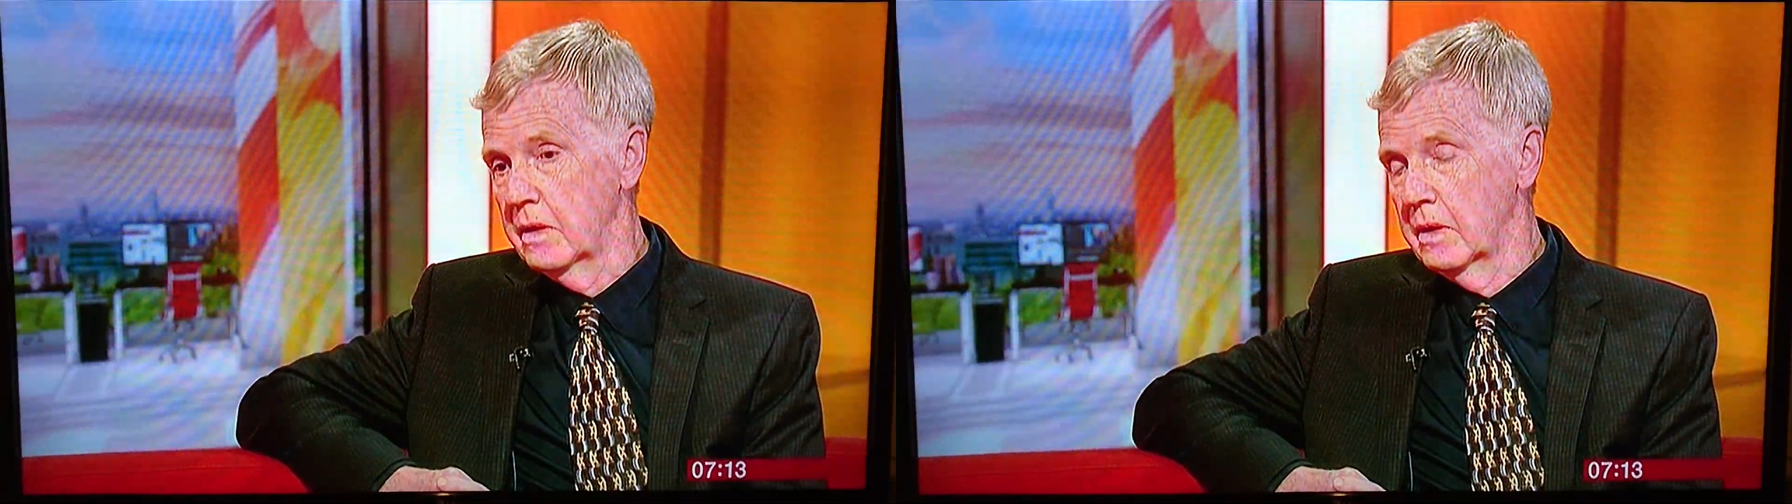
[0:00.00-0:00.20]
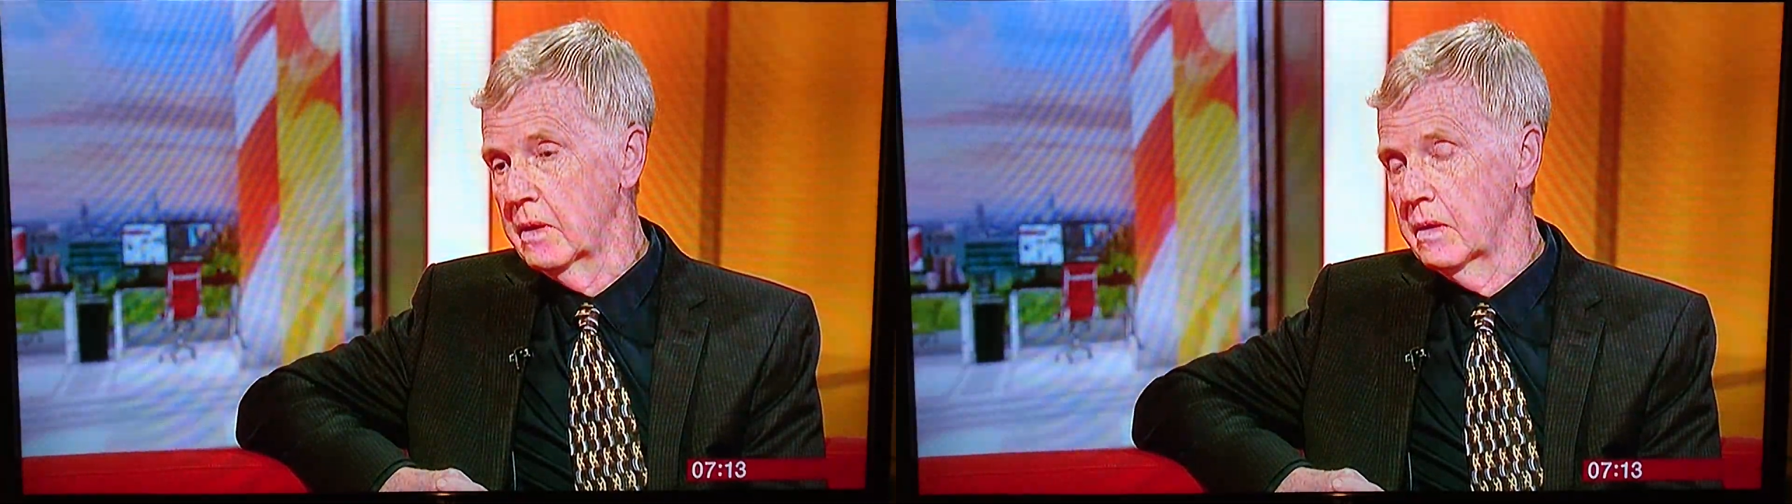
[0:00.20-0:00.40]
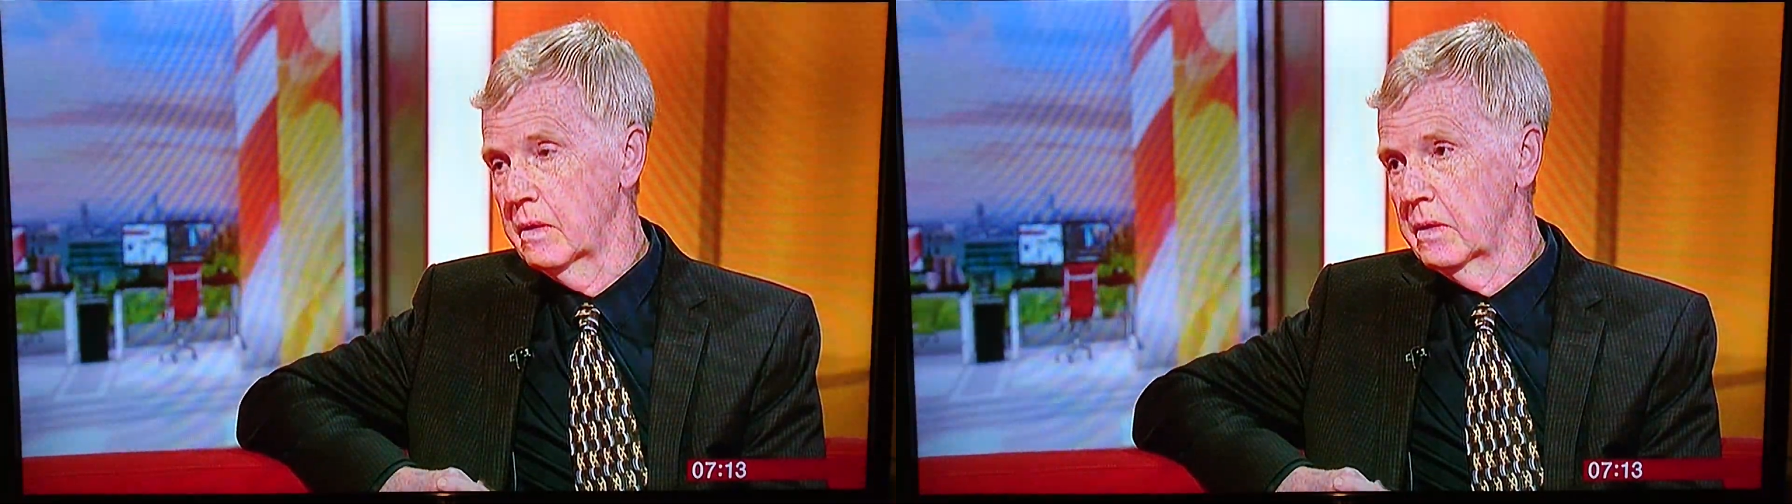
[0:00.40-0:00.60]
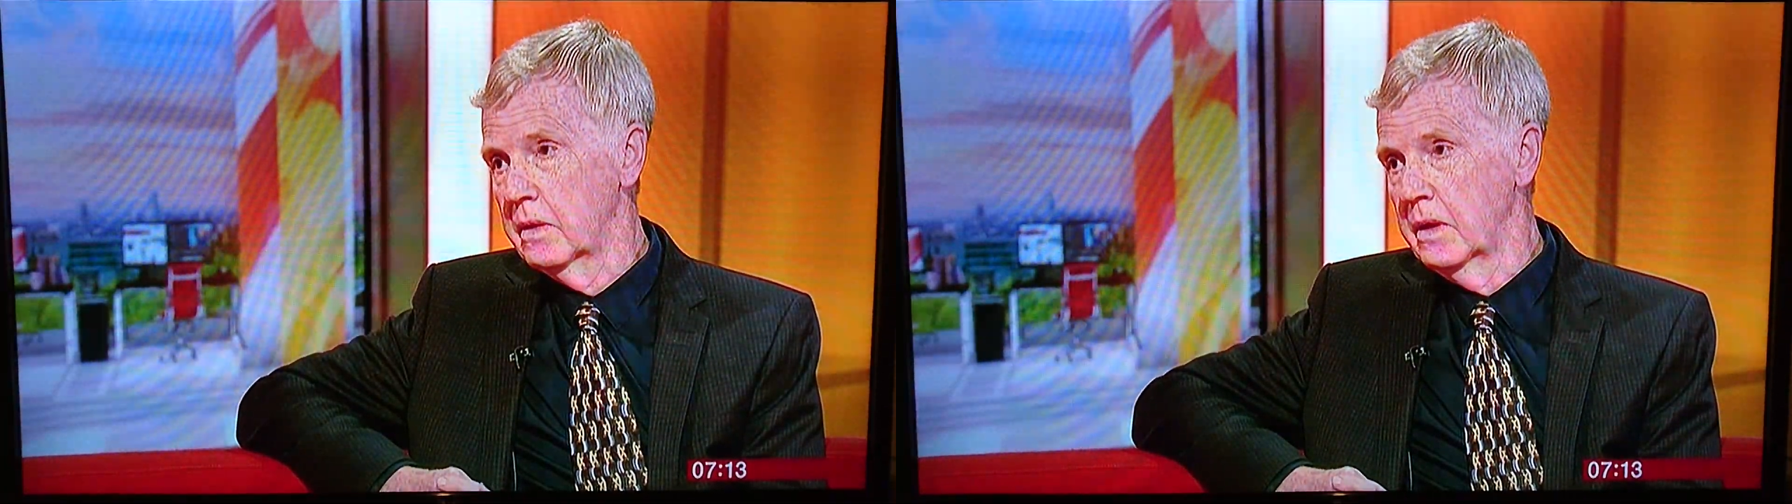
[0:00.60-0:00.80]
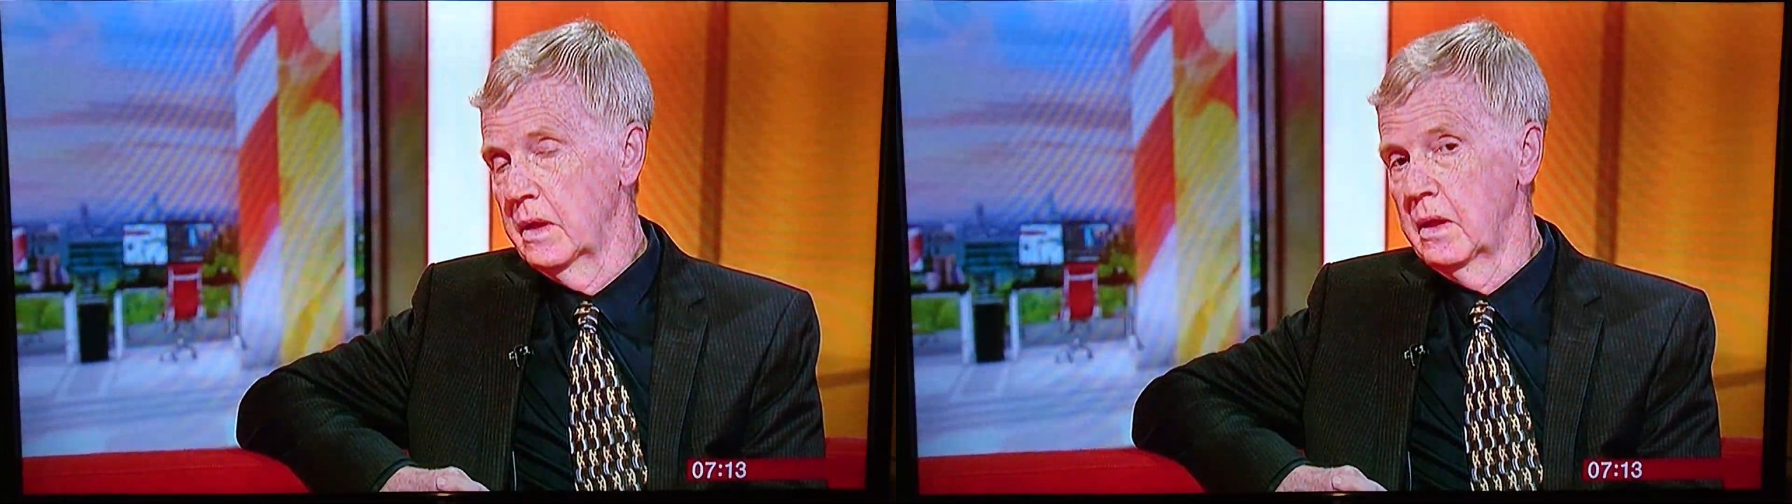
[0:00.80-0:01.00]
for these attacks?
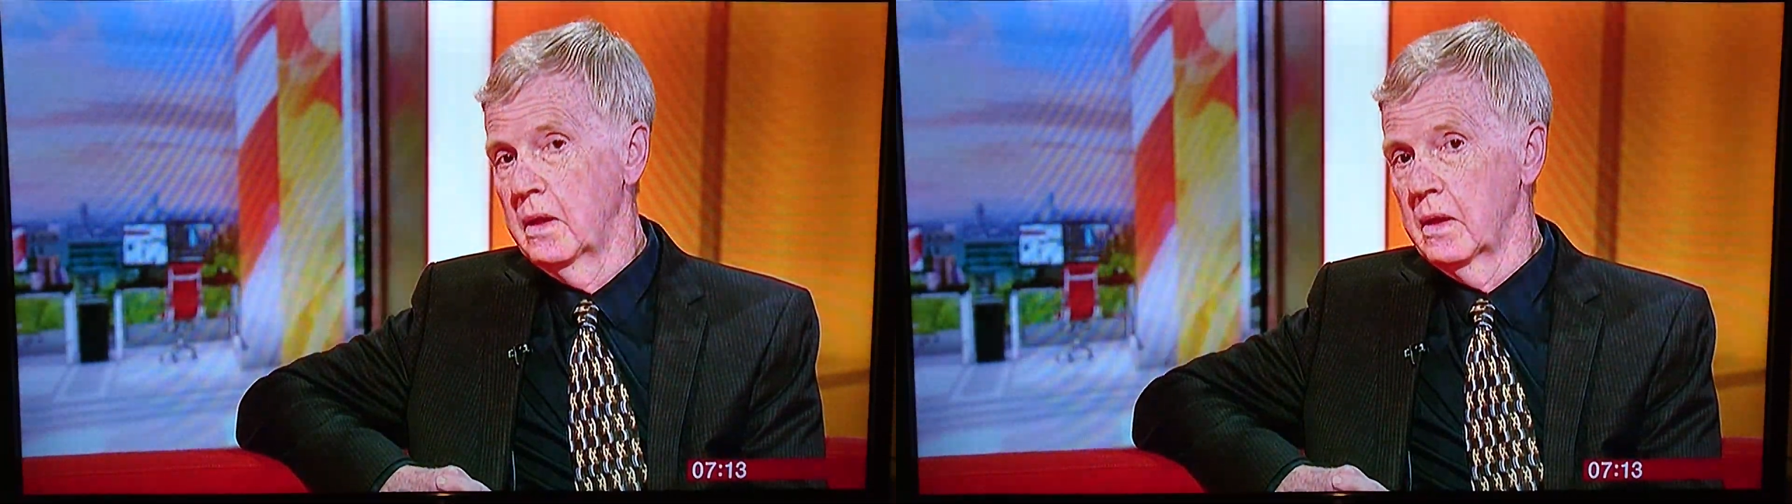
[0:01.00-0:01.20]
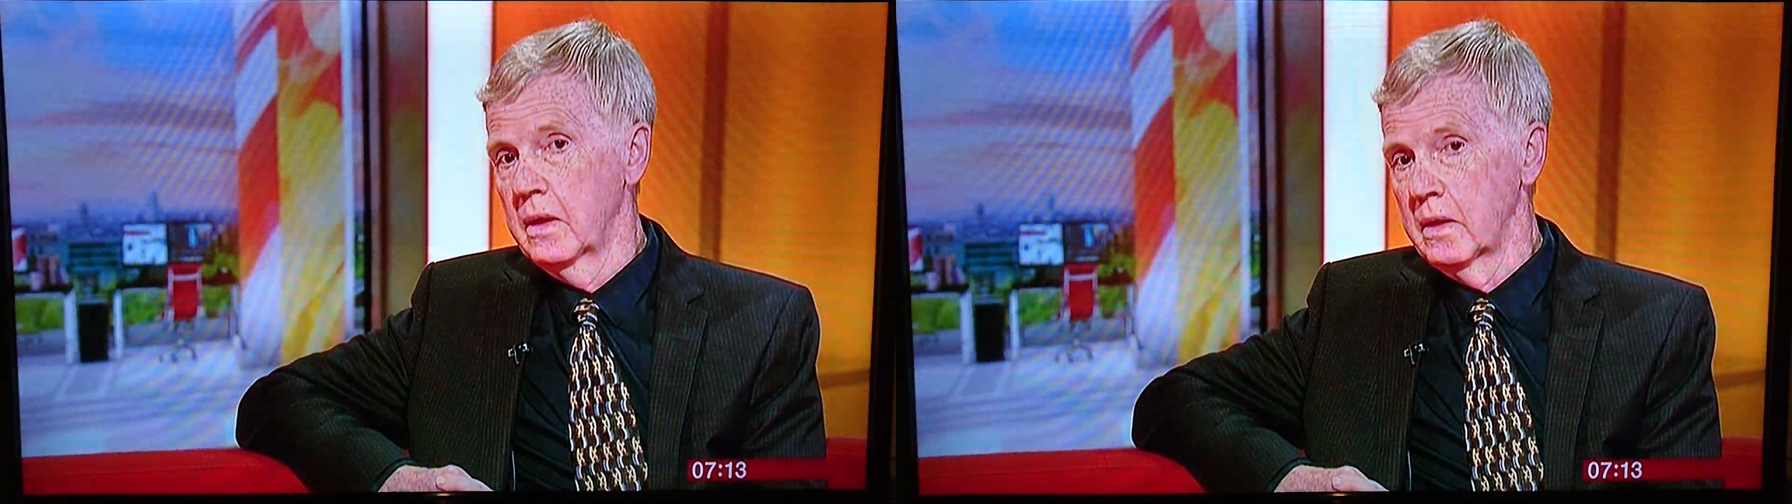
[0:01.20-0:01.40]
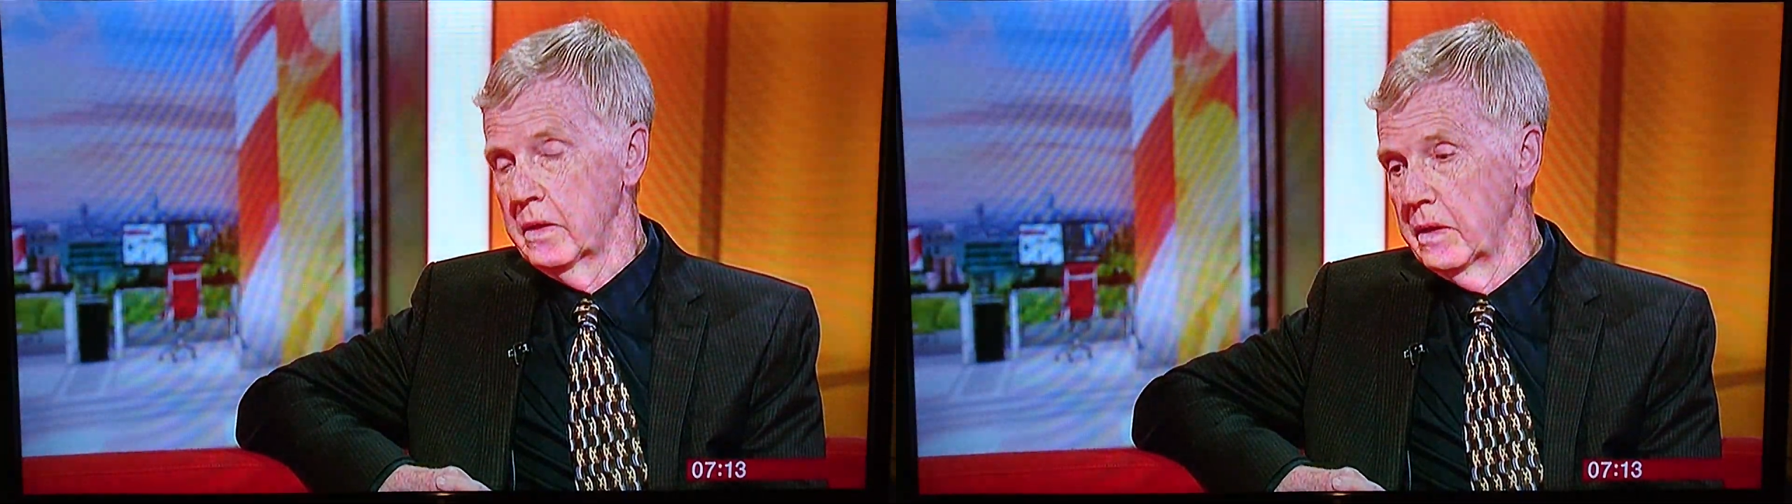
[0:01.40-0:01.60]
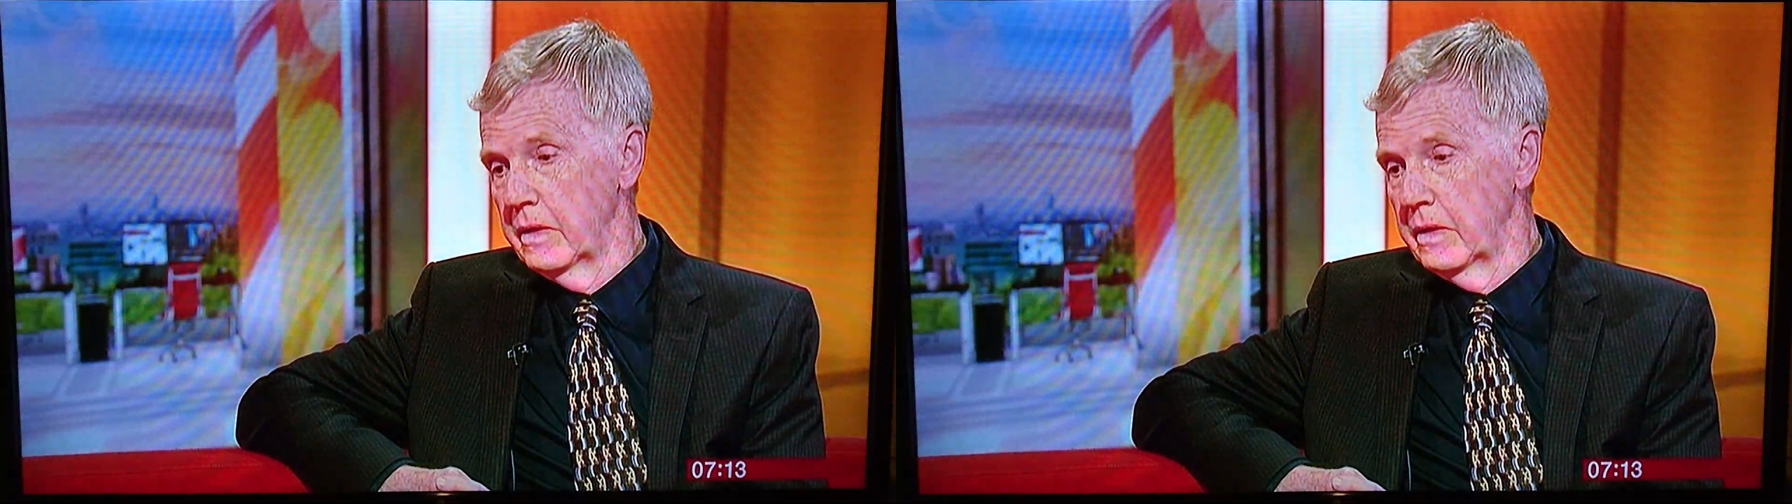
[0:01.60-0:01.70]
He's done it before.